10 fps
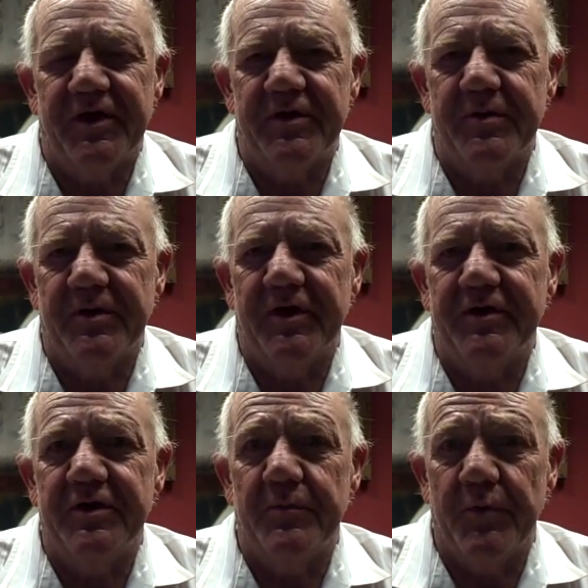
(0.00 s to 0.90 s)
any good. I
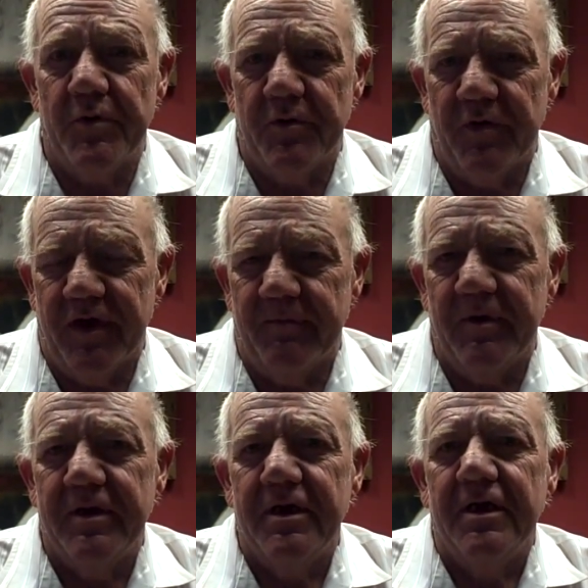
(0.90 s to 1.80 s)
need a program.
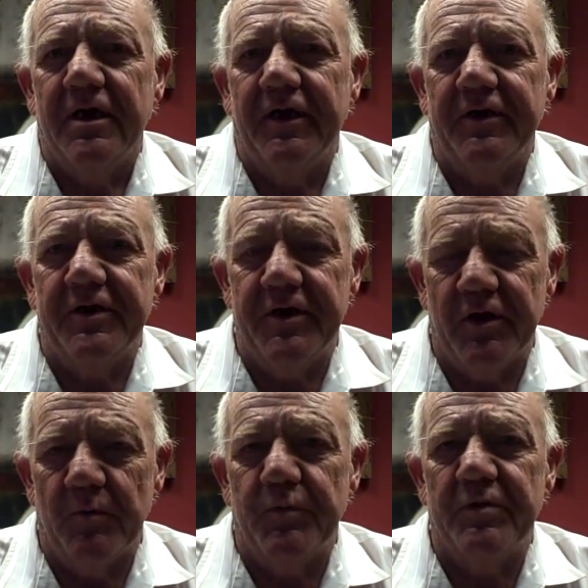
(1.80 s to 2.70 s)
I need
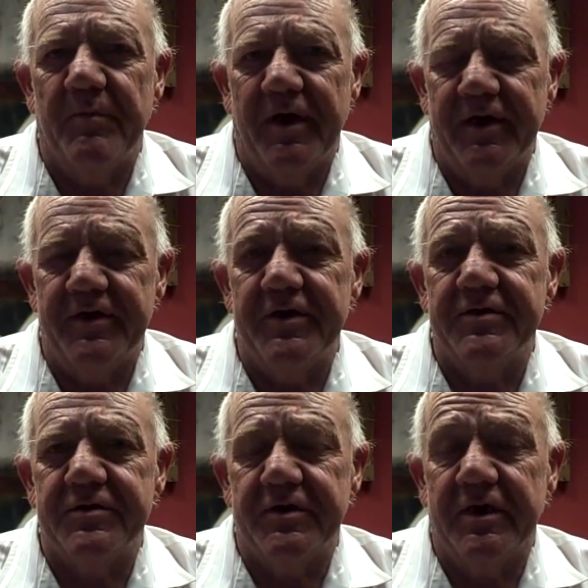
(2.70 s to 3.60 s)
help with my
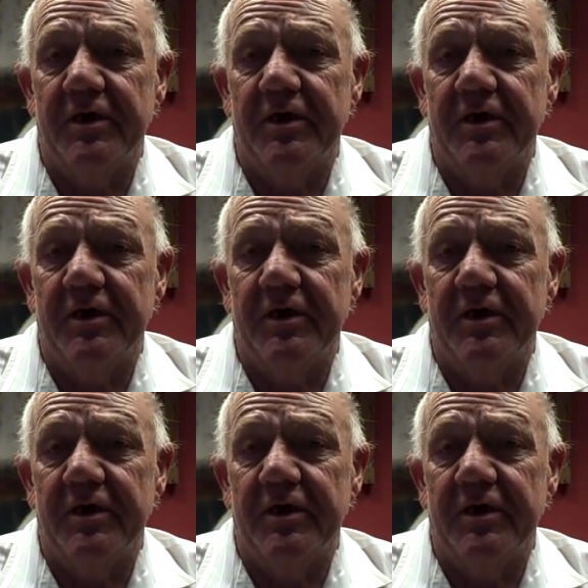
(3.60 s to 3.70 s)
addiction.